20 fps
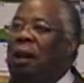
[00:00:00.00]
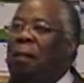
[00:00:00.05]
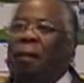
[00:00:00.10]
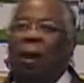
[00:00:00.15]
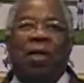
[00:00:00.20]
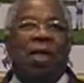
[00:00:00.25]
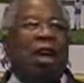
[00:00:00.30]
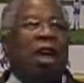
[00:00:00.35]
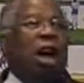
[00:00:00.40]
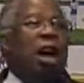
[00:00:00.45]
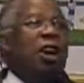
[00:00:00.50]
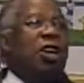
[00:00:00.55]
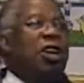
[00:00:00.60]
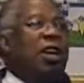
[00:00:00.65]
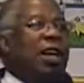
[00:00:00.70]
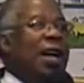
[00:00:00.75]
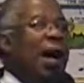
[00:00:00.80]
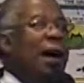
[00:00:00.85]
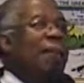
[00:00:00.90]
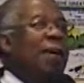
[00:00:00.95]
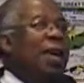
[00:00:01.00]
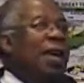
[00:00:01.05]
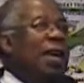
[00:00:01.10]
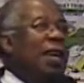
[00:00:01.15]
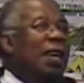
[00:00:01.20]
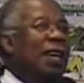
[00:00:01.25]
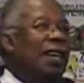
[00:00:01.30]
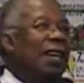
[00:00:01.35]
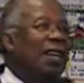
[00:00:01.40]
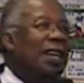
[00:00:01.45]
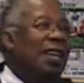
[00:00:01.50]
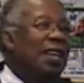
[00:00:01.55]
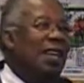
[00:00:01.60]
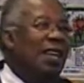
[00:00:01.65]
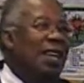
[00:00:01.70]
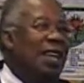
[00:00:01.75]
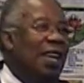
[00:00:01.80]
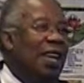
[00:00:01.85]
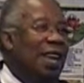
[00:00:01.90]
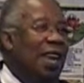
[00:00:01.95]
Well, they hear you're coming,
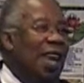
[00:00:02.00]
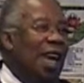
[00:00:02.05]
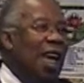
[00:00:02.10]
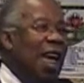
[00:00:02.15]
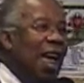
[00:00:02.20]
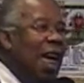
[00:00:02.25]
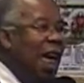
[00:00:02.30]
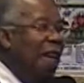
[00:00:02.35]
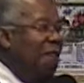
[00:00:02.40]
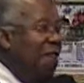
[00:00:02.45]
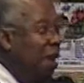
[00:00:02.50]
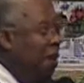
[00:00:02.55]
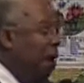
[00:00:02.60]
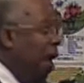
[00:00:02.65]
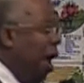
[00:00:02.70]
and they